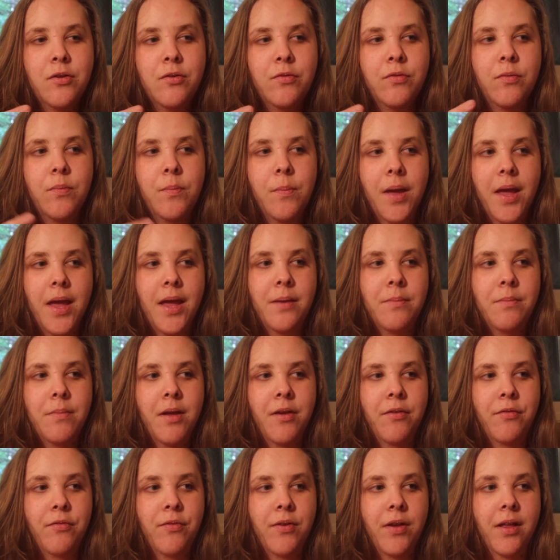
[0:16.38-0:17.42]
of made
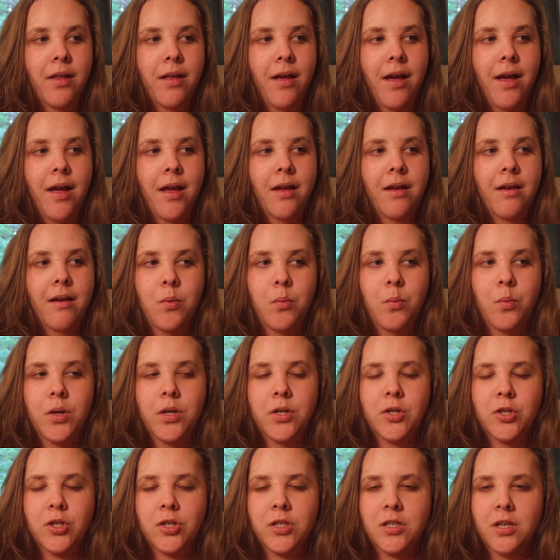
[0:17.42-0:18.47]
me feel like we
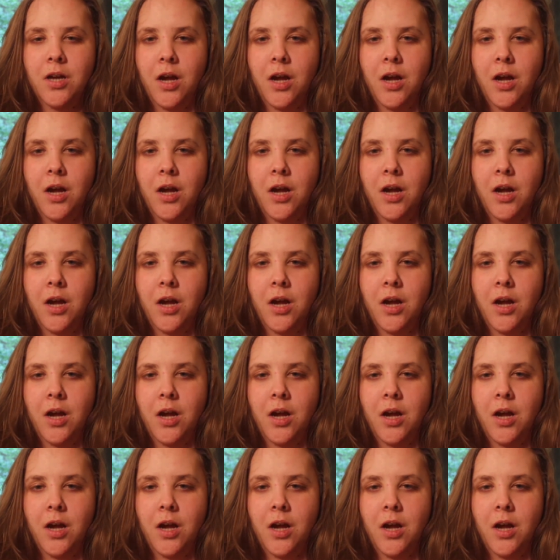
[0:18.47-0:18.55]
should